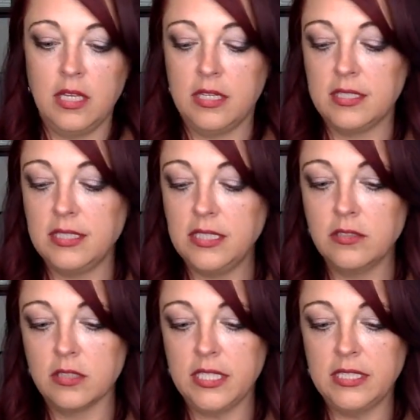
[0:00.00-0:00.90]
Because these
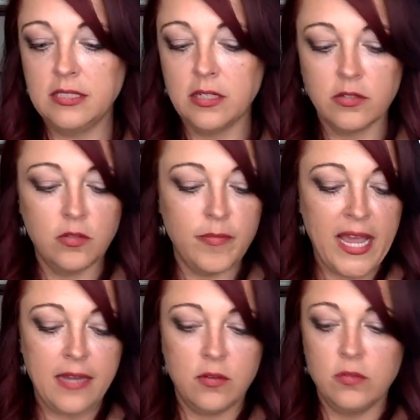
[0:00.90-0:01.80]
are internal
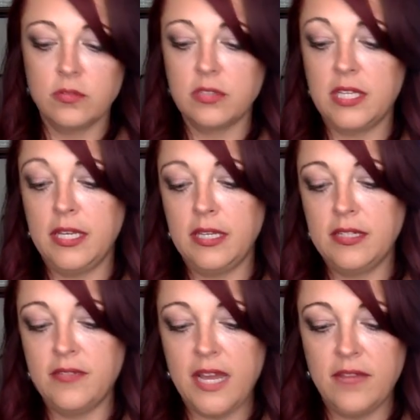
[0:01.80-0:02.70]
battles and
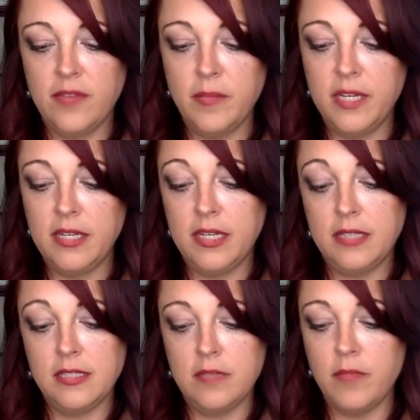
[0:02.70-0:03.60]
divine feminine
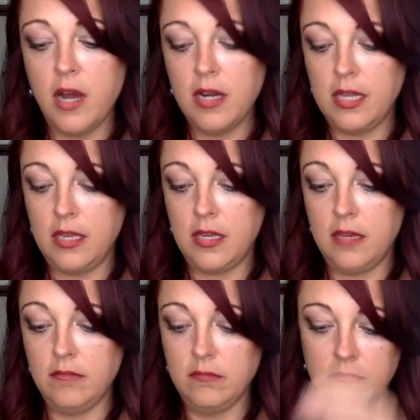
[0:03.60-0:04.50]
is embodying it.
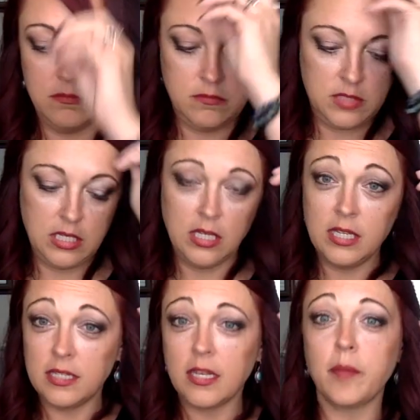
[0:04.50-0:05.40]

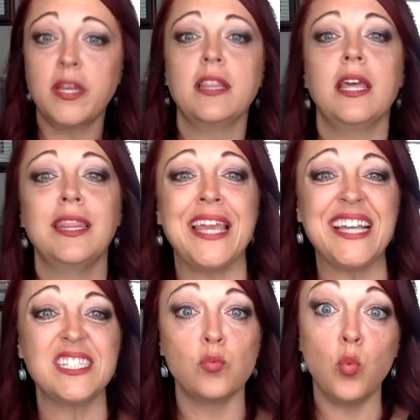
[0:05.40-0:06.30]
I mean, and
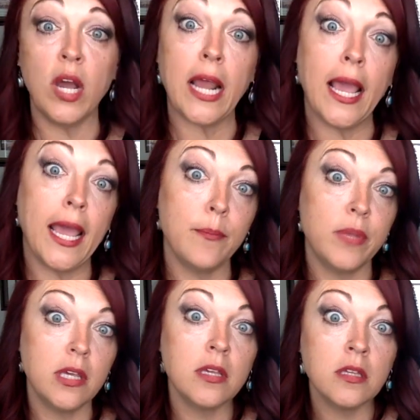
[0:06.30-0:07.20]
that's what
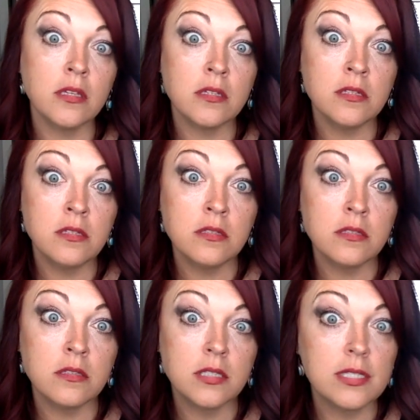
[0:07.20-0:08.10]

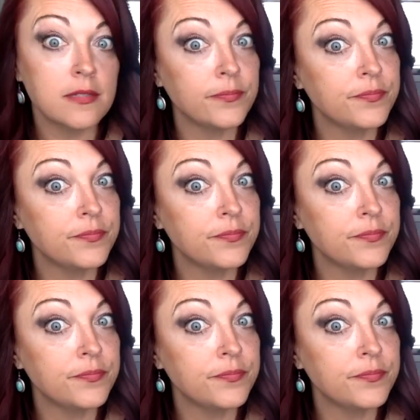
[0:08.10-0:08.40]
happens.